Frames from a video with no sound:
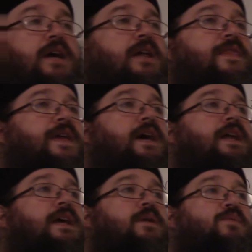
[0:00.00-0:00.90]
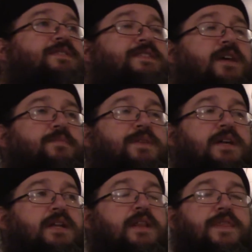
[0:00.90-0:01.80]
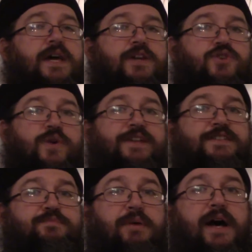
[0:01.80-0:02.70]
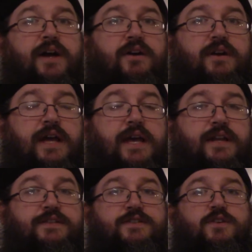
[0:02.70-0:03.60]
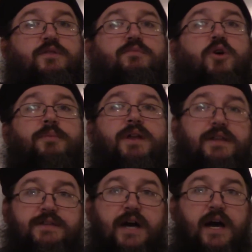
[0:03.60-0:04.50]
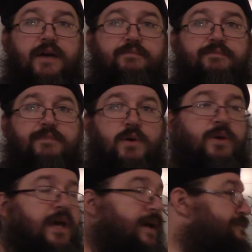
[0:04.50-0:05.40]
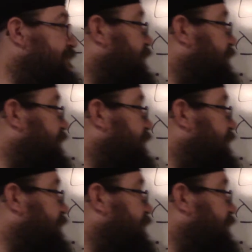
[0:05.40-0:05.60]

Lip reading: that it was something that transpired in a certain moment in time, okay?